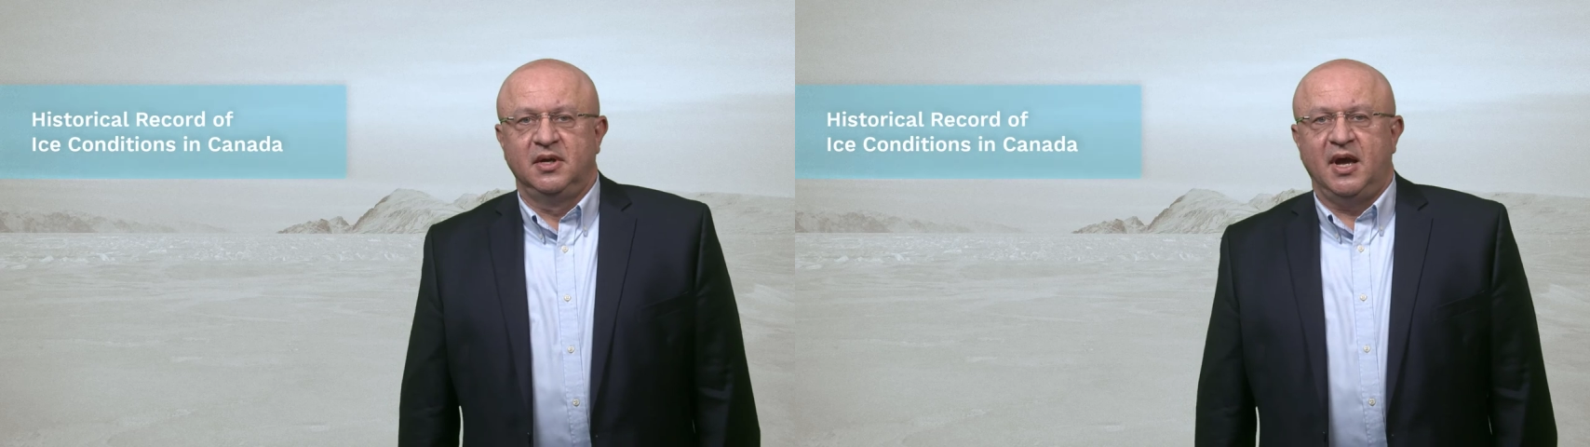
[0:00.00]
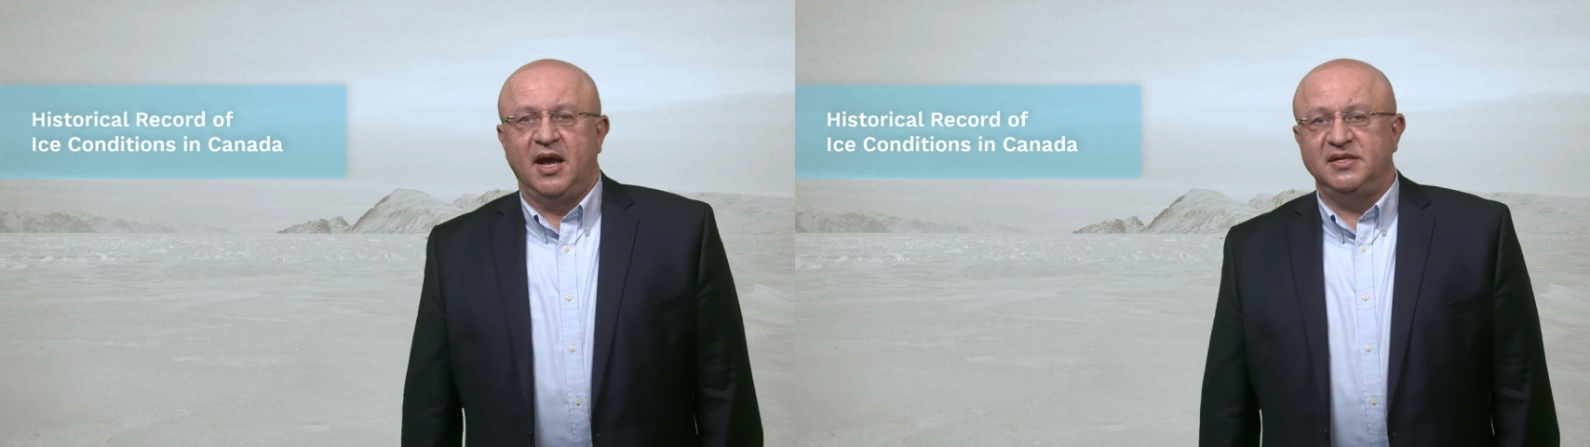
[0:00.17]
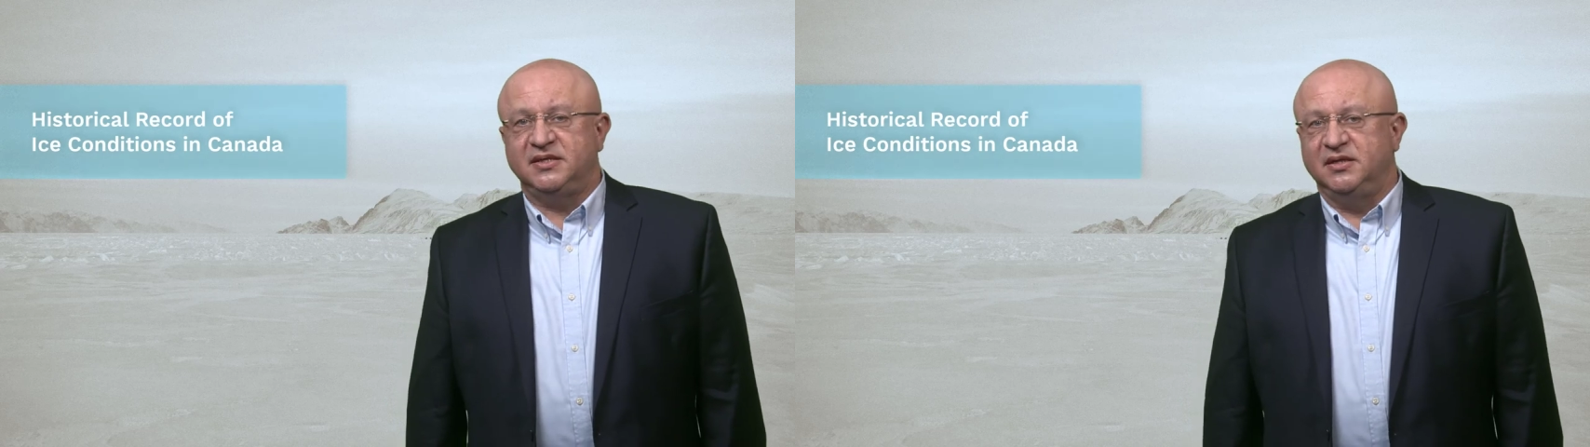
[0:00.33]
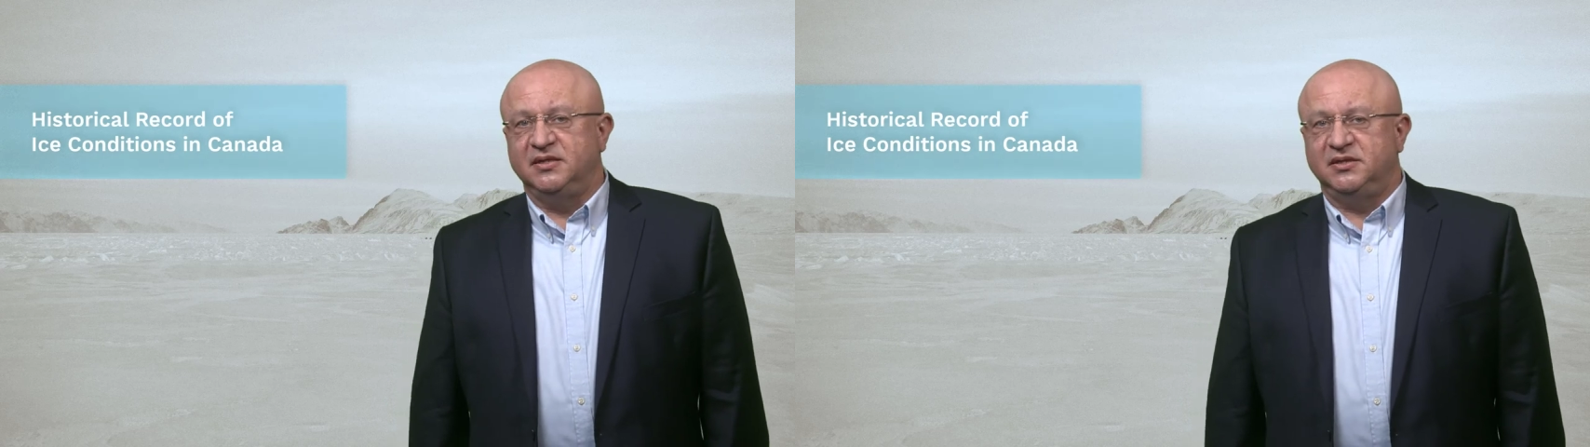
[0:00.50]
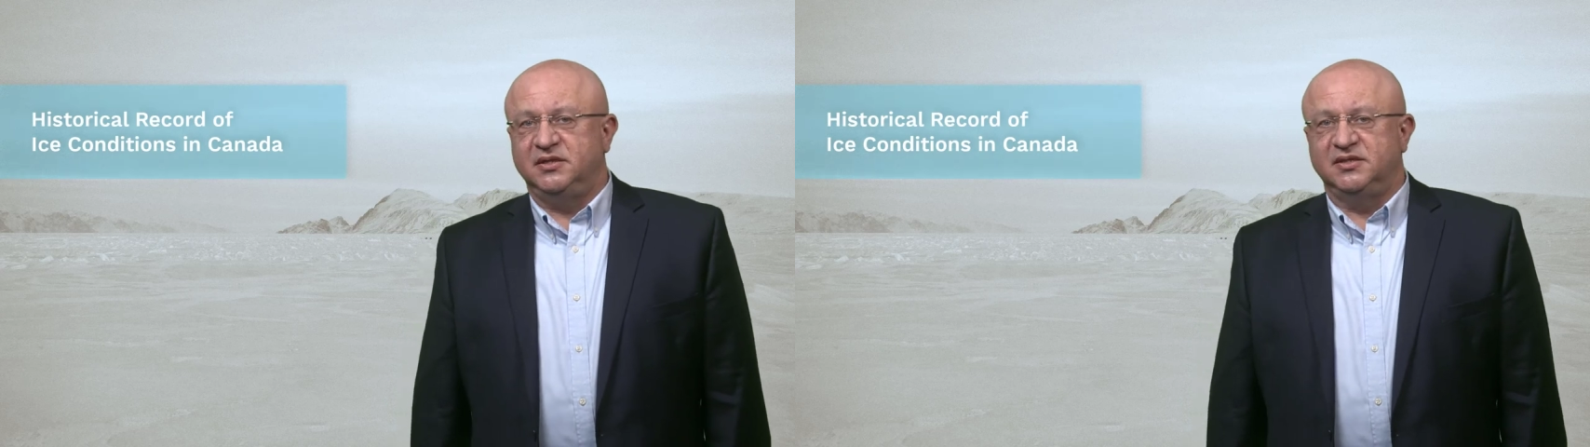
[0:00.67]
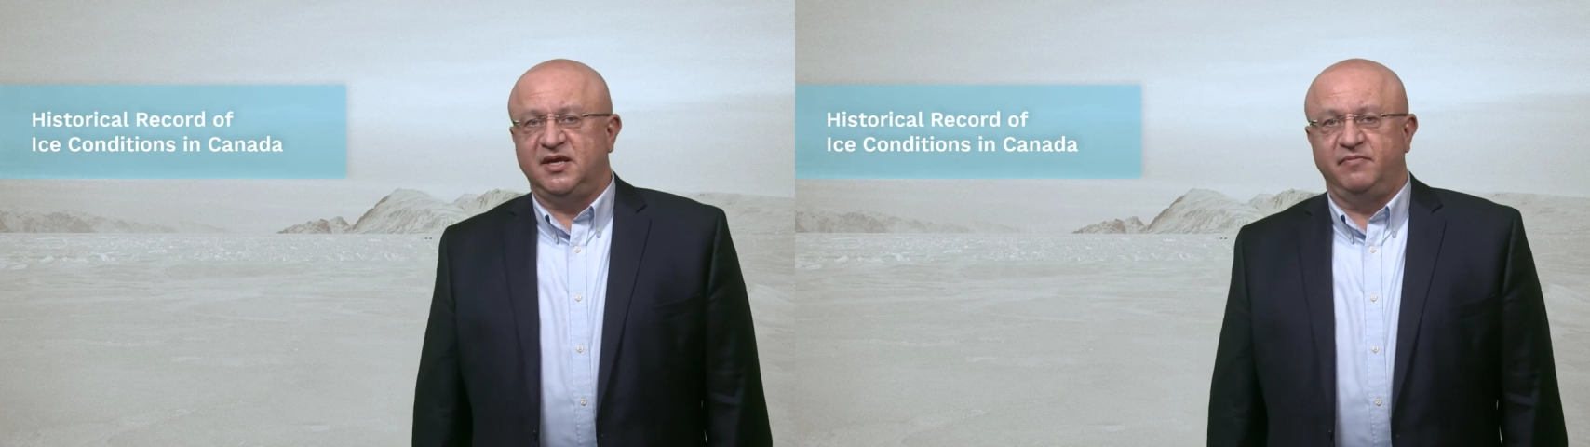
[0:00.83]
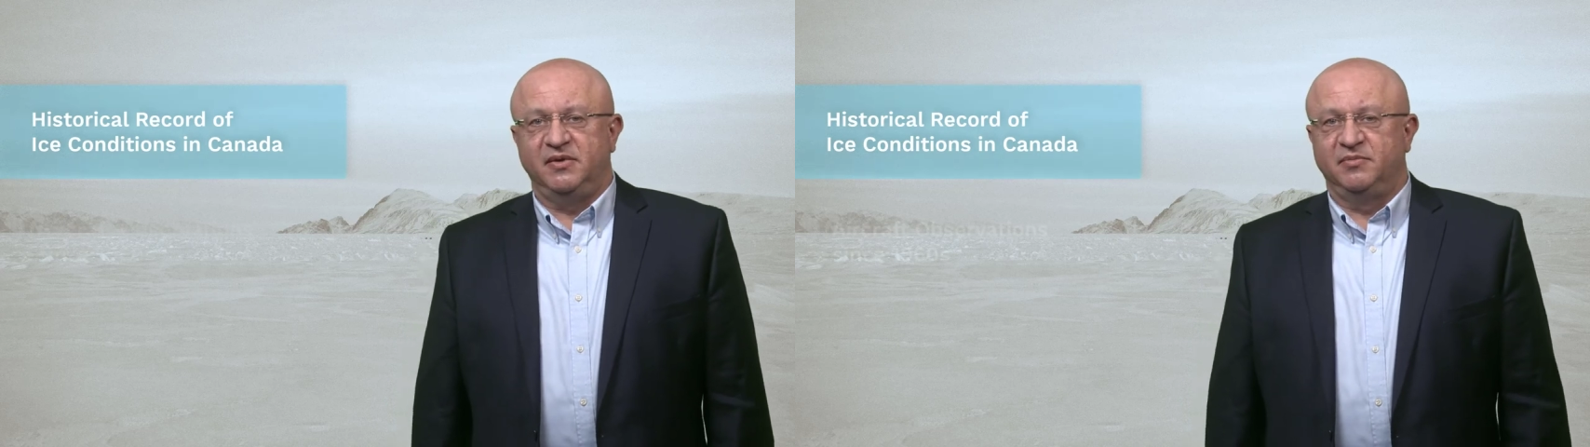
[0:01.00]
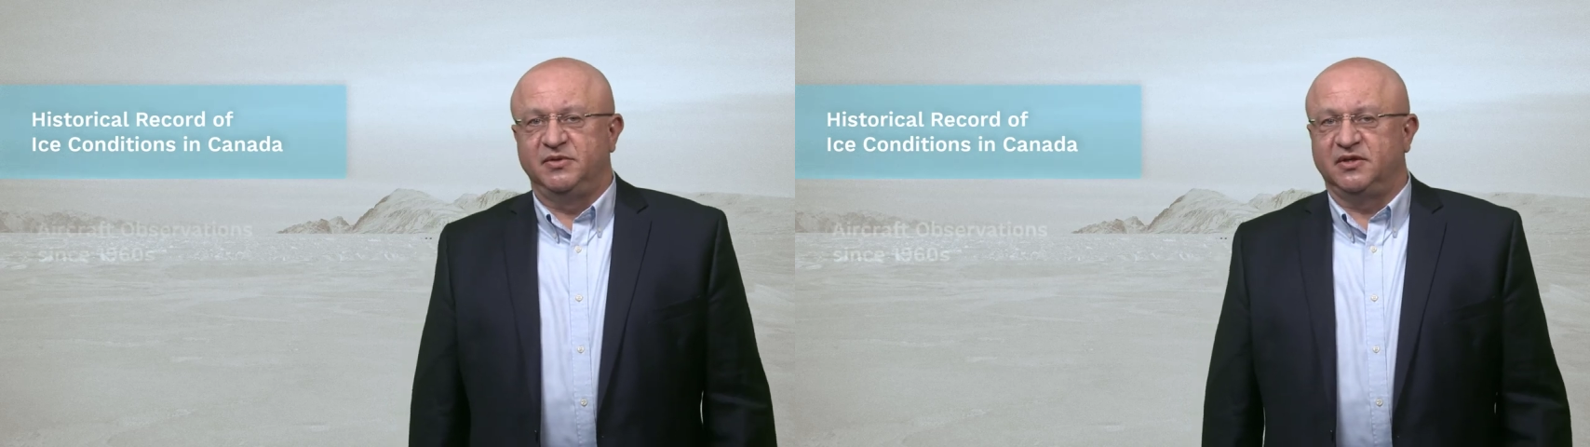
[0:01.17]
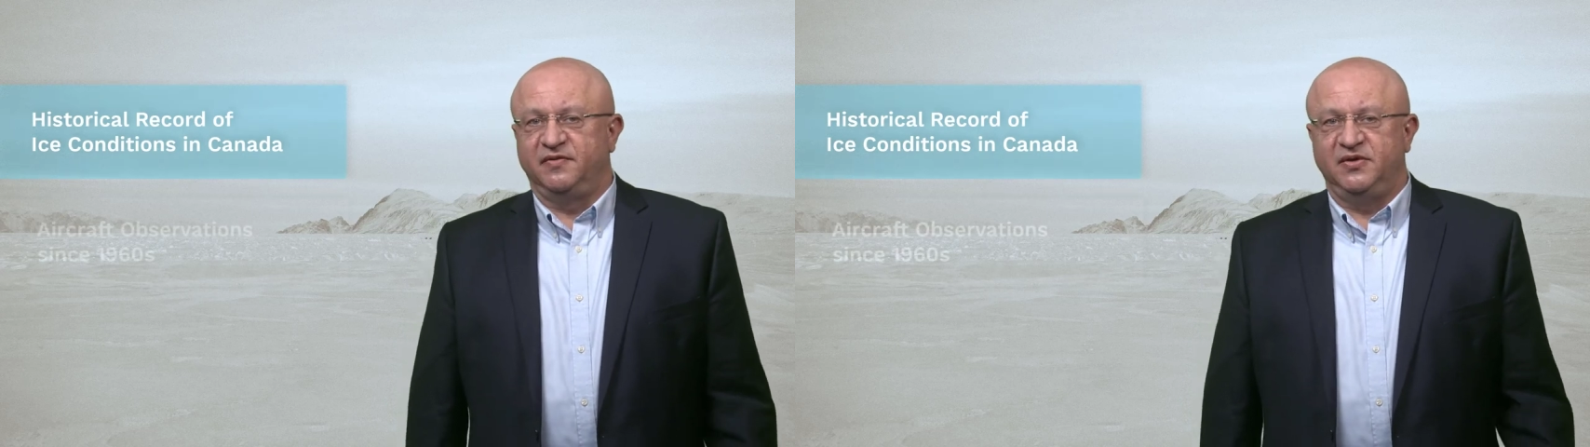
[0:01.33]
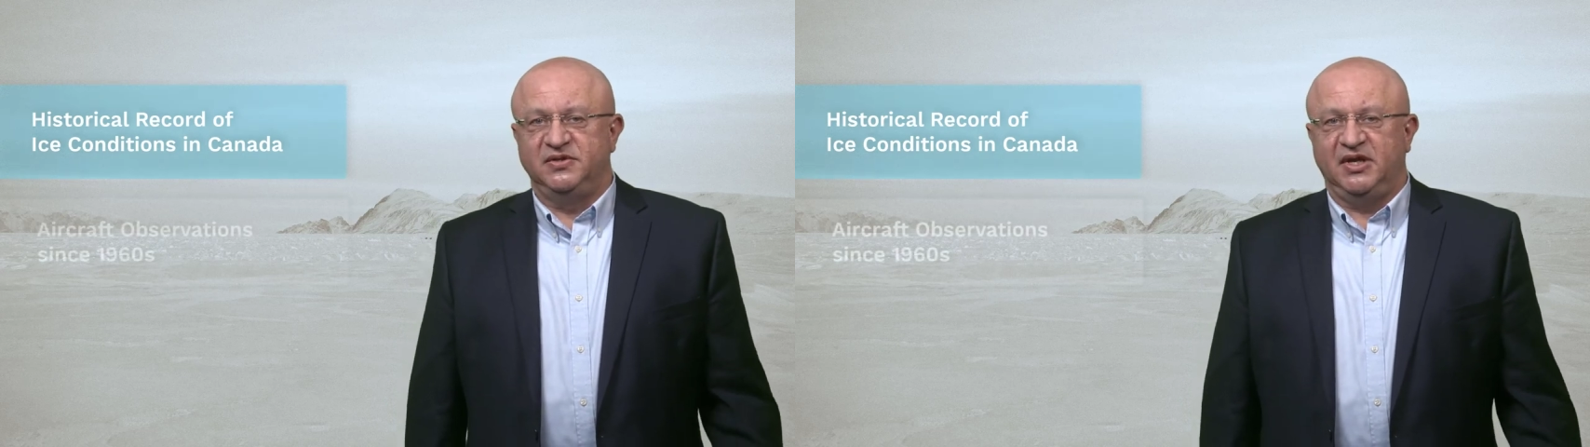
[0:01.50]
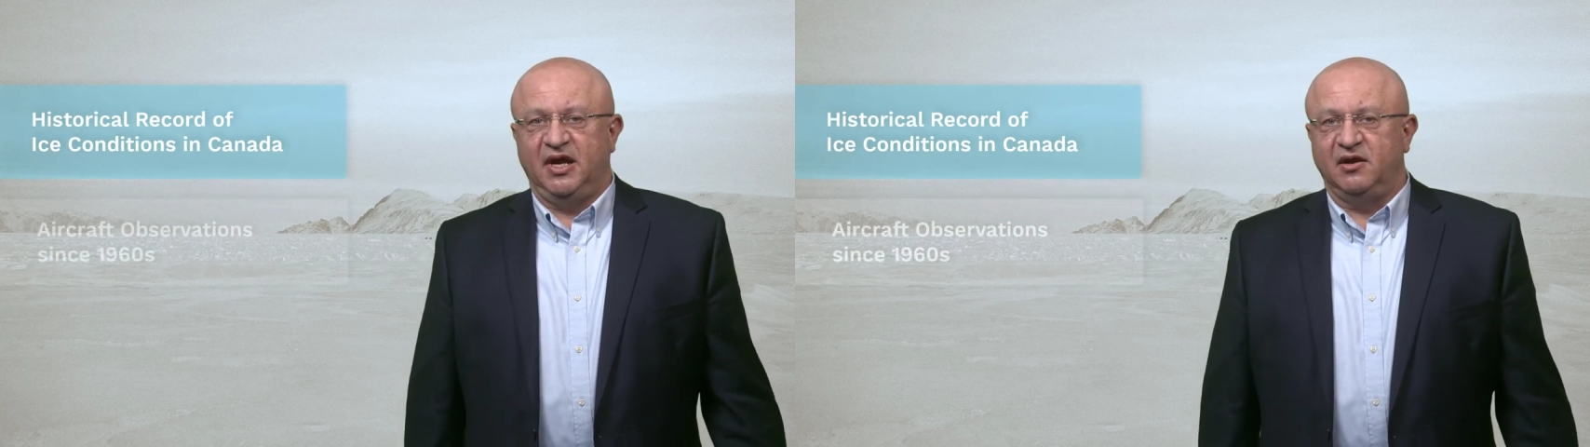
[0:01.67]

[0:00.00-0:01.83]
Ice conditions have been observed using